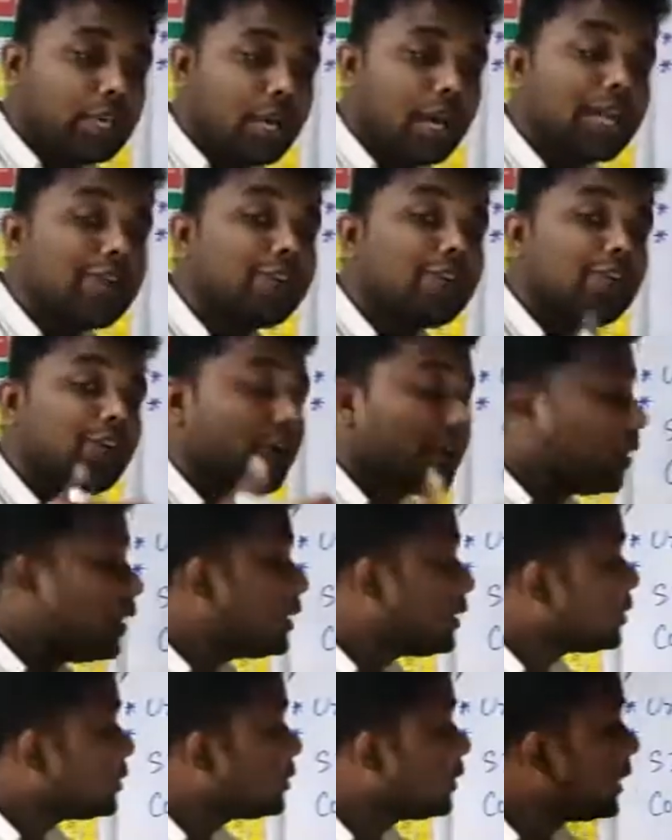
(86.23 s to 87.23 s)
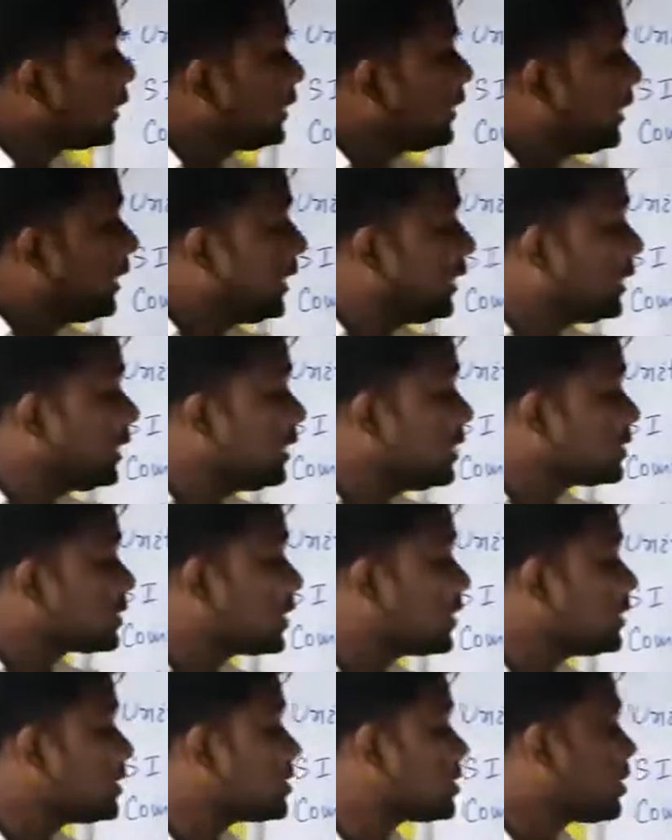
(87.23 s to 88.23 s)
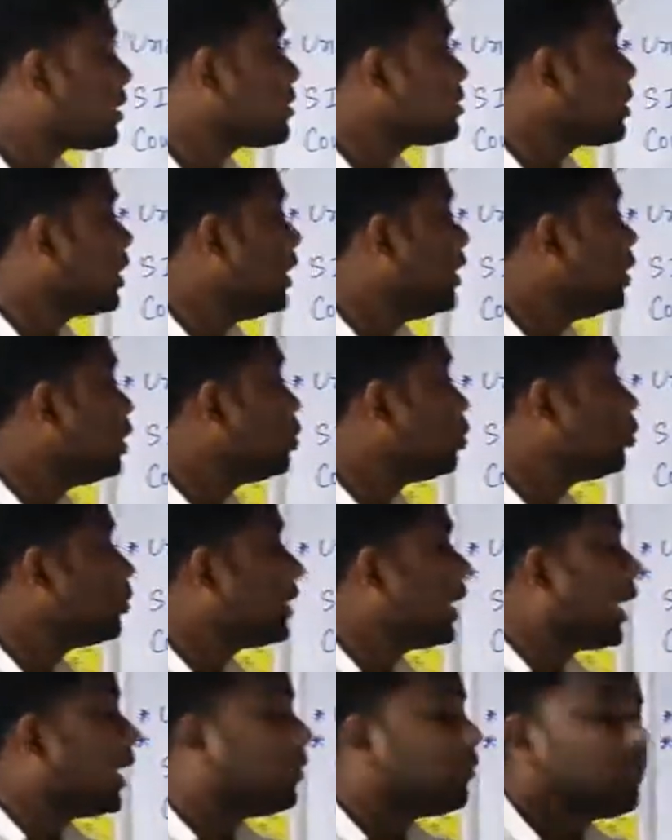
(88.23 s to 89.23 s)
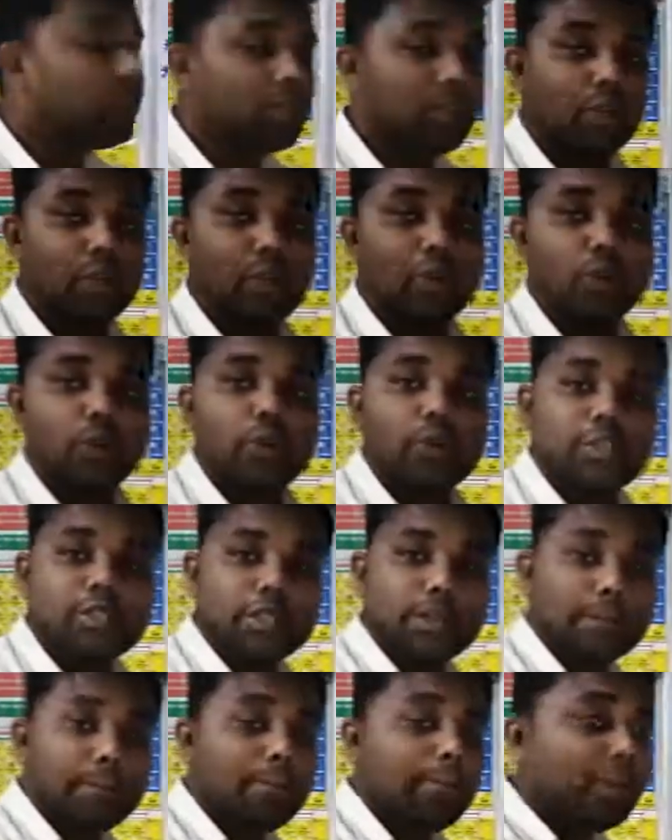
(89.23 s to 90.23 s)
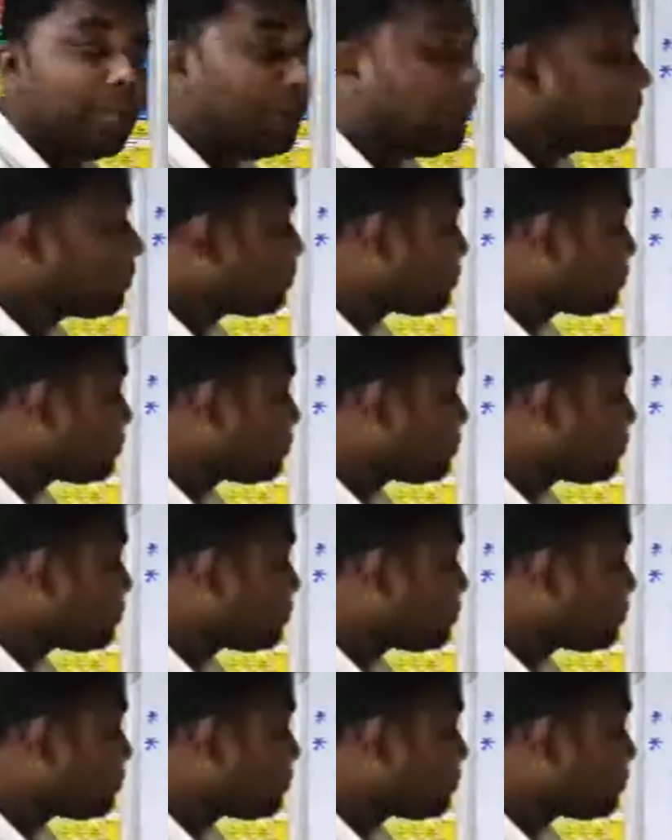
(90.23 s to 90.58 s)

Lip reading: convert the degree Celsius into Kelvin? We simply,